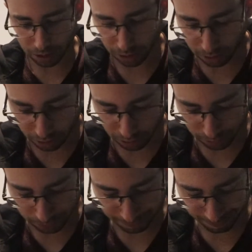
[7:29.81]

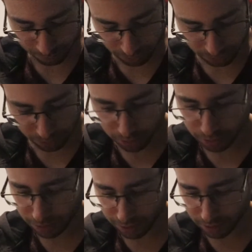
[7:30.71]
I'm
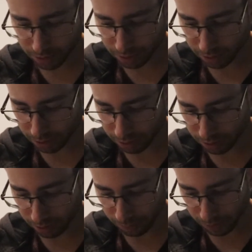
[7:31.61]

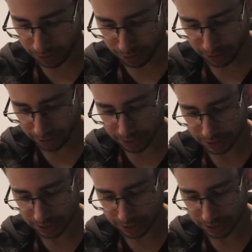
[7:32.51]
reading